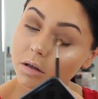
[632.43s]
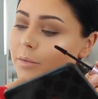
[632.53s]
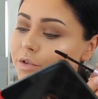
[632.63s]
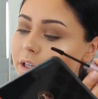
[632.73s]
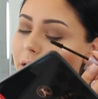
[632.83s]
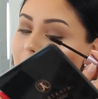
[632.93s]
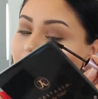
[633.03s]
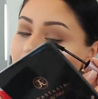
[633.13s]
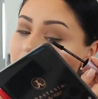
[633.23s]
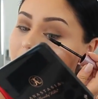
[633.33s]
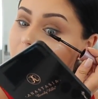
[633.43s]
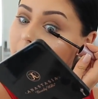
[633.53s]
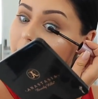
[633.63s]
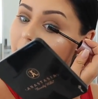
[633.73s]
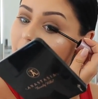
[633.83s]
I'm just going to apply a
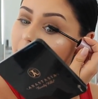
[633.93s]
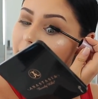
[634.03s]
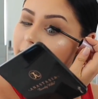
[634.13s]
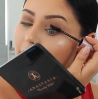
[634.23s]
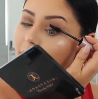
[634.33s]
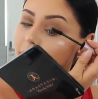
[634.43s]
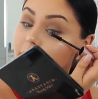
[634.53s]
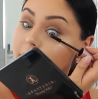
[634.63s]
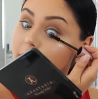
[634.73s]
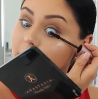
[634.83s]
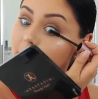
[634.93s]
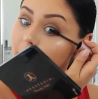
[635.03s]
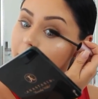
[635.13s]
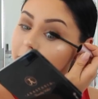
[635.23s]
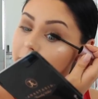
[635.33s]
little bit of mascara. This is the
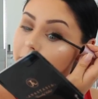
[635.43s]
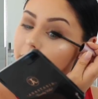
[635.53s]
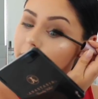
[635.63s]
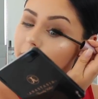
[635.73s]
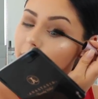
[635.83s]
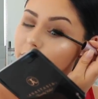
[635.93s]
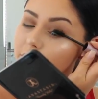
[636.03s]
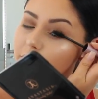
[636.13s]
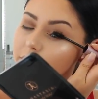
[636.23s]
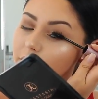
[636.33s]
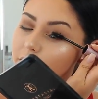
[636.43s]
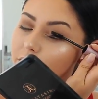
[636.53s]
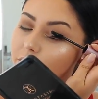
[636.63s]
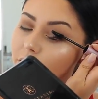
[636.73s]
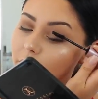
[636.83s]
Maybelline Lash
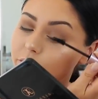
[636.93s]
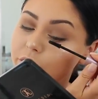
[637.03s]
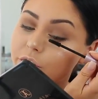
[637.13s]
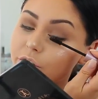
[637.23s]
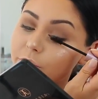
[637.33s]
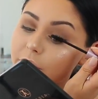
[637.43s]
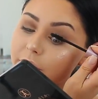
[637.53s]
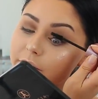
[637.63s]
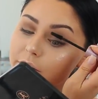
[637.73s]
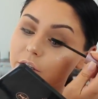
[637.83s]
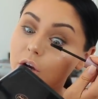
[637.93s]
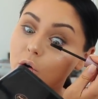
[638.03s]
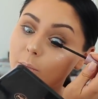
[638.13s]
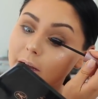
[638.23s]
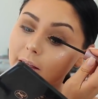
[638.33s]
Sensational. I'm just doing this to
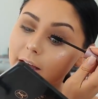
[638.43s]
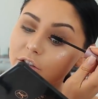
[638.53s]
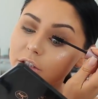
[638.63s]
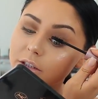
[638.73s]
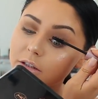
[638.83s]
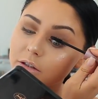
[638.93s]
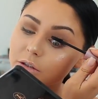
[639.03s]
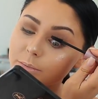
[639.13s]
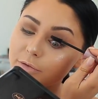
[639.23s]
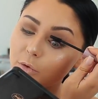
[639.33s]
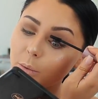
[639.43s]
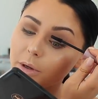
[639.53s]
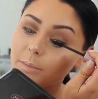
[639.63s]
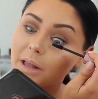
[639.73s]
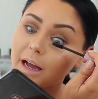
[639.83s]
coat my lashes before
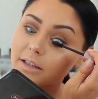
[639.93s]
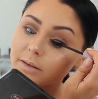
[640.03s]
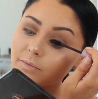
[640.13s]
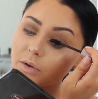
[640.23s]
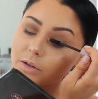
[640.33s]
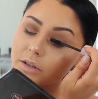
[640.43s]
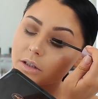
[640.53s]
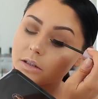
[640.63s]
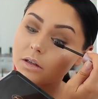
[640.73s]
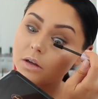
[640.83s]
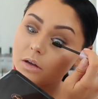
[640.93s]
we apply some falsies.